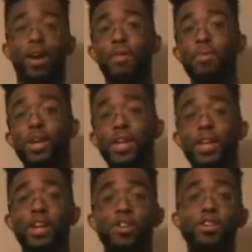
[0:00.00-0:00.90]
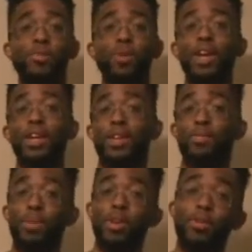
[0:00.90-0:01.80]
I'm going to get good grades and
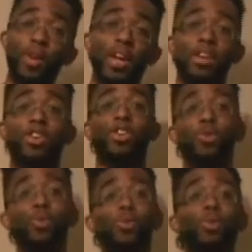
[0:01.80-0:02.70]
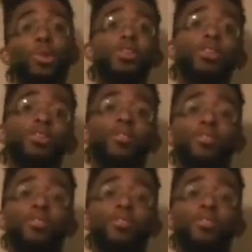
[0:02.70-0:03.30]
be great in school this year.